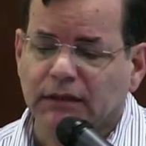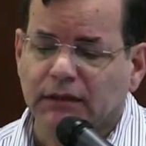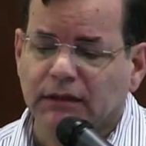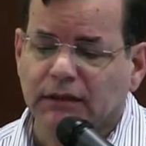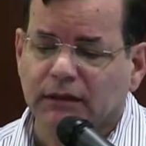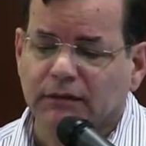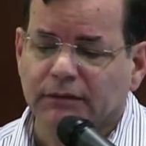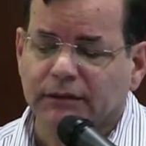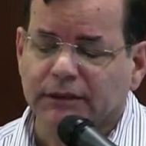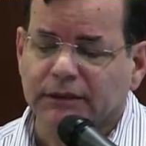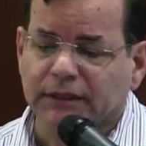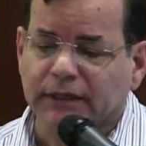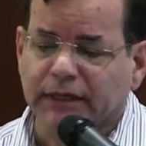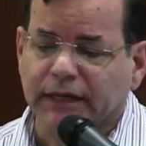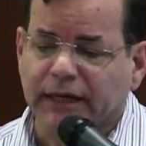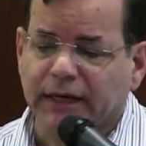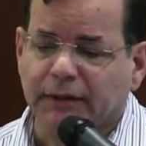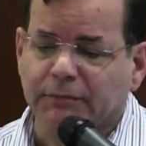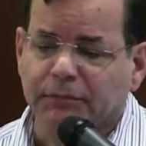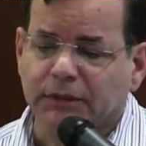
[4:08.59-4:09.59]
there is a
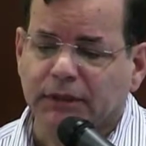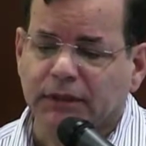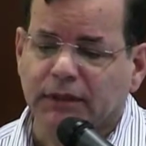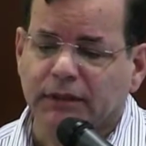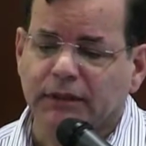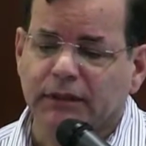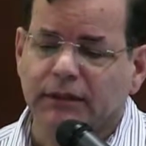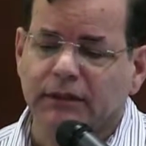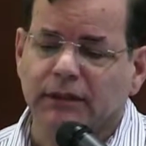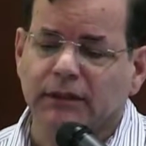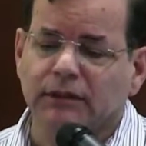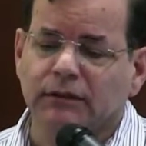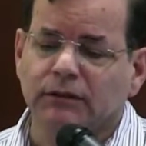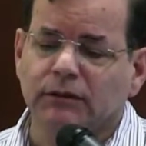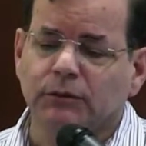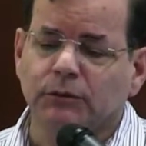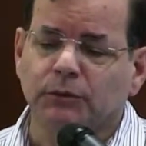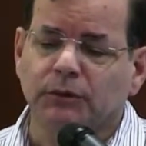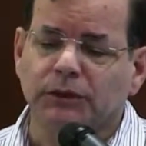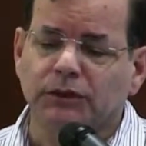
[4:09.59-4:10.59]
capillary
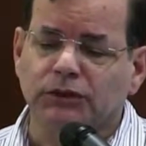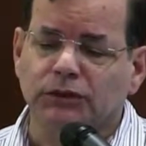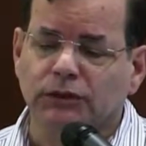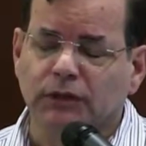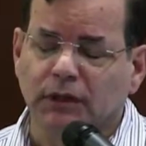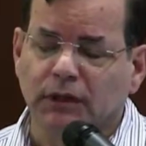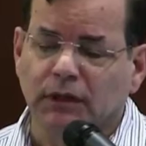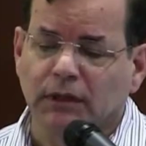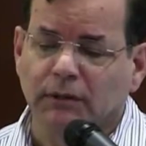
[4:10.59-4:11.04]
into which